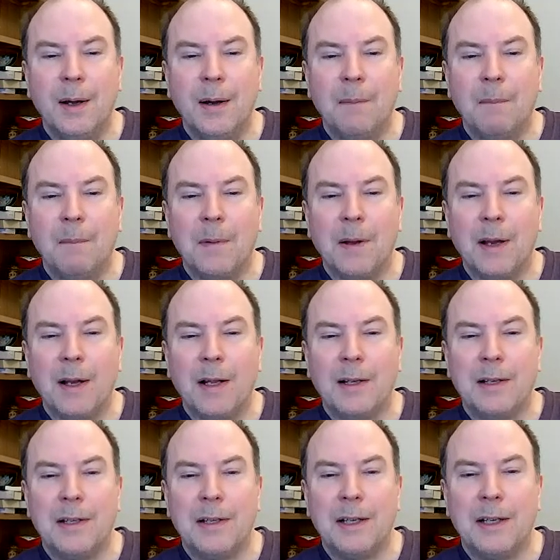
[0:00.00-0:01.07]
and
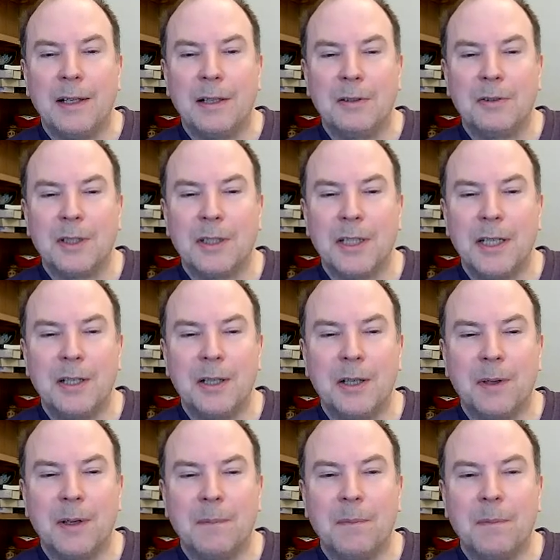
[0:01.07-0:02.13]
did a little critique
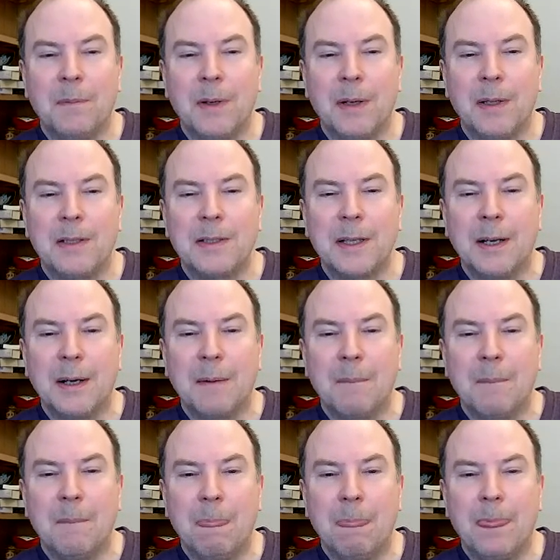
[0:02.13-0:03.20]
of it, but
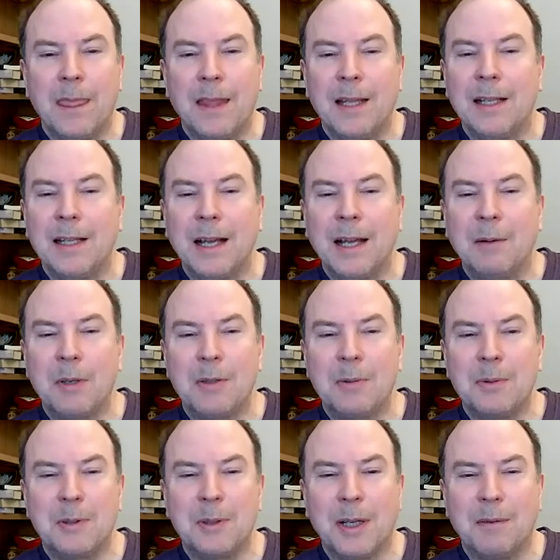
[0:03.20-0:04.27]

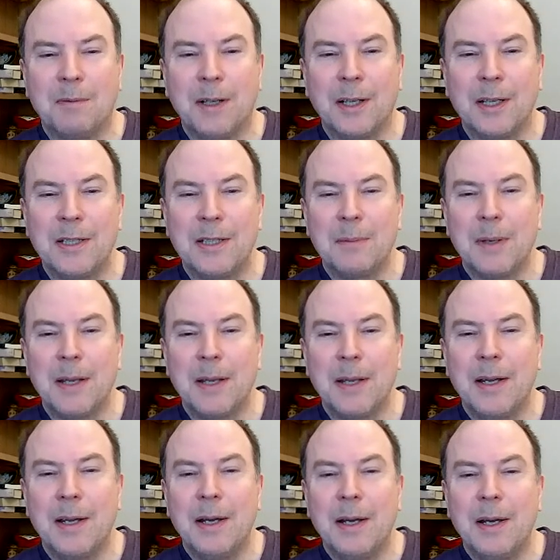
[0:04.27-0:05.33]
which was quite funny to
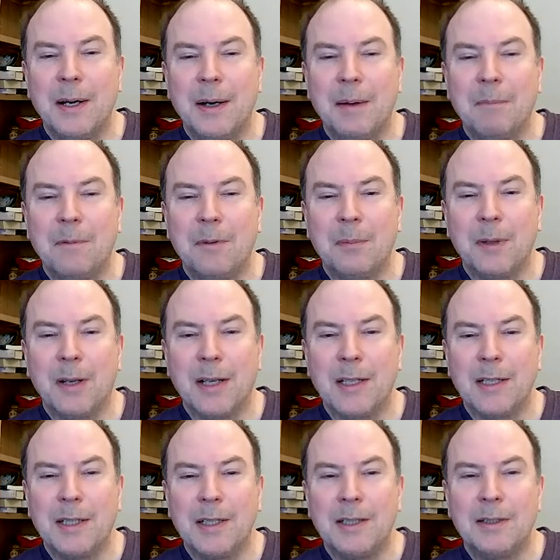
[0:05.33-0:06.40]
me, from
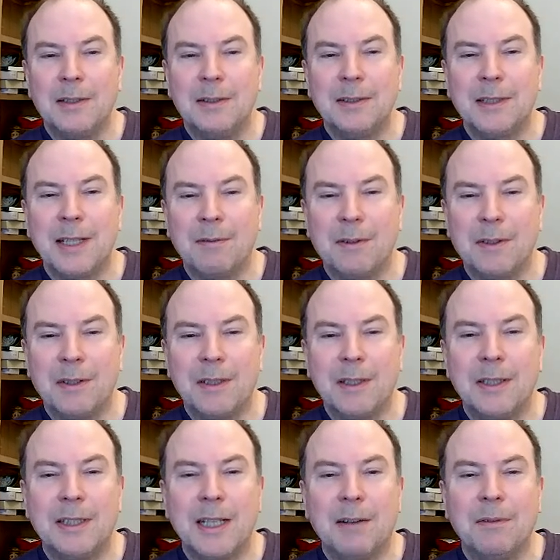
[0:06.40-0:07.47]

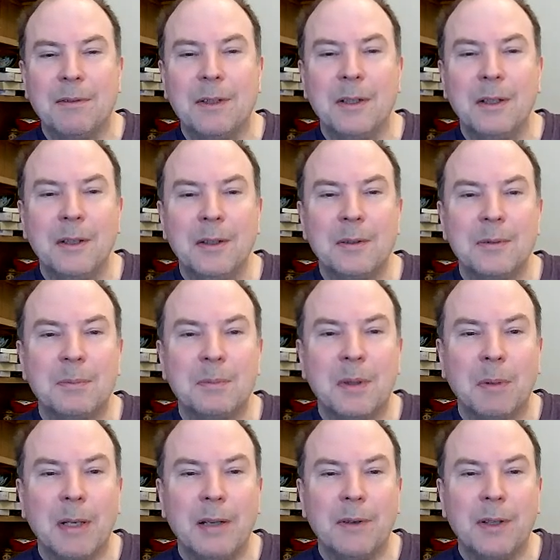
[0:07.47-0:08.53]
1977,
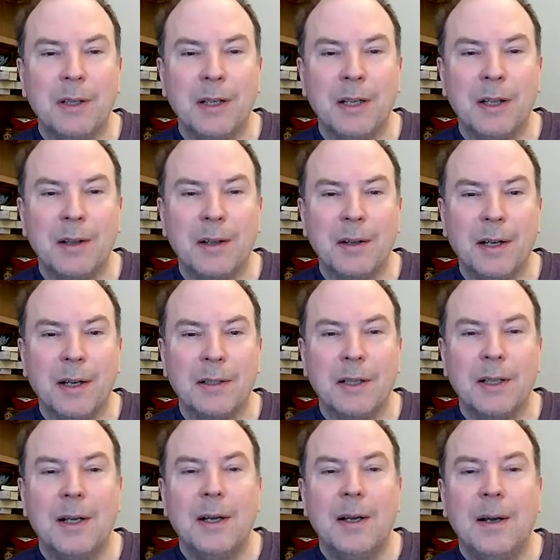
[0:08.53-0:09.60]
probably even earlier than that.